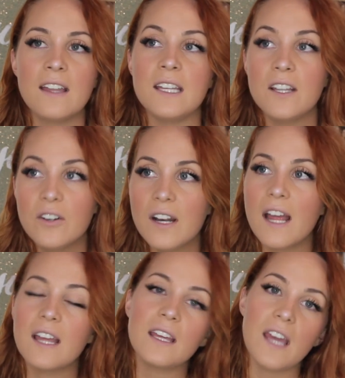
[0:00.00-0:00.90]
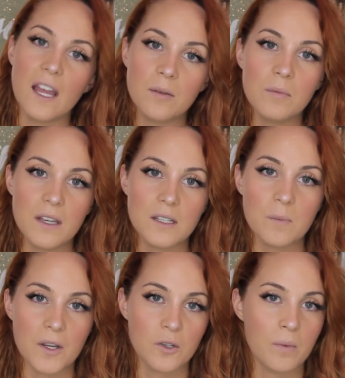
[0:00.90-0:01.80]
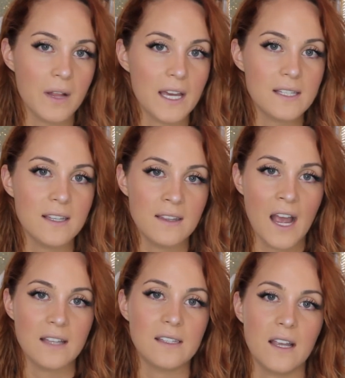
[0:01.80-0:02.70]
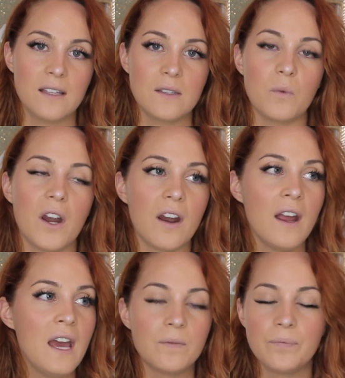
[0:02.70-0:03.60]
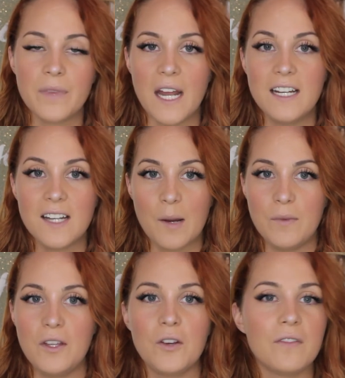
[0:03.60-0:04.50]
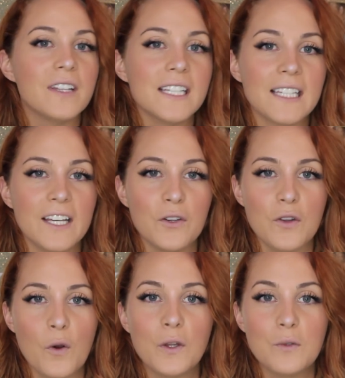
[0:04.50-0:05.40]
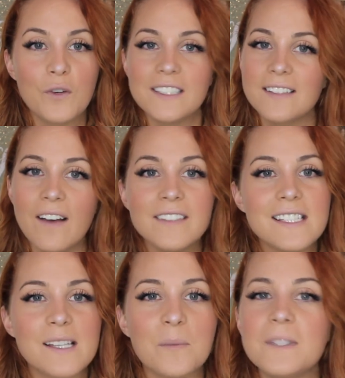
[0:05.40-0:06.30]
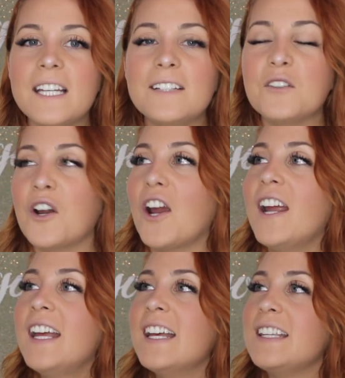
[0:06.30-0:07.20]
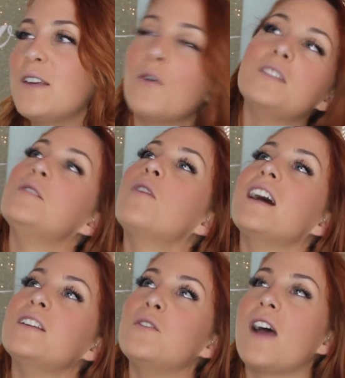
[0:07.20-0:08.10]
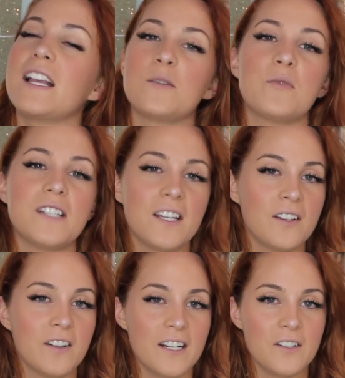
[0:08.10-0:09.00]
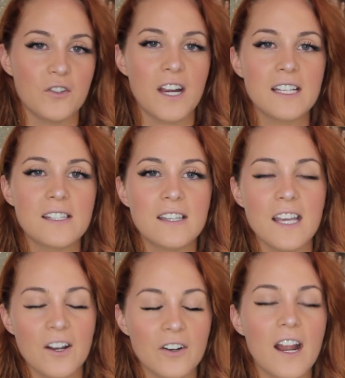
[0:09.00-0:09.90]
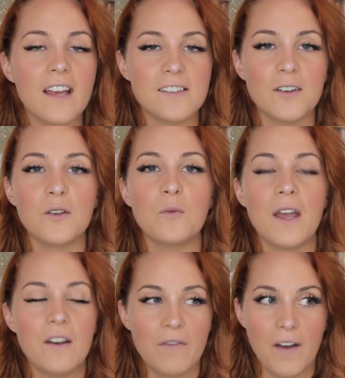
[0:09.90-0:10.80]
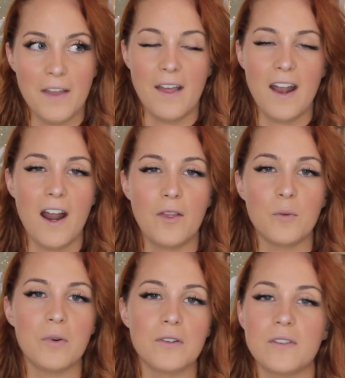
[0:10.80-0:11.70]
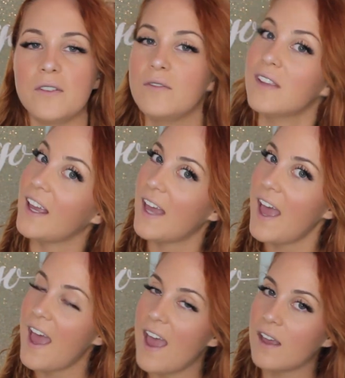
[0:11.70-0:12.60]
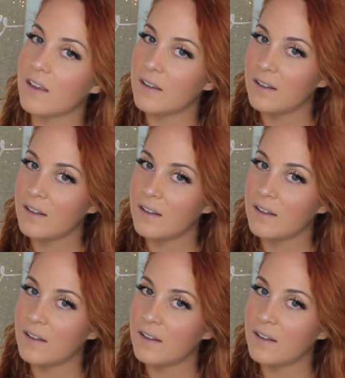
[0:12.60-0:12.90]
The internet can be a special place in that sense, where anytime that you're feeling like you're the only one loving something or the only one who has a particular interest, the internet is a good way to find that other person who's like, hey,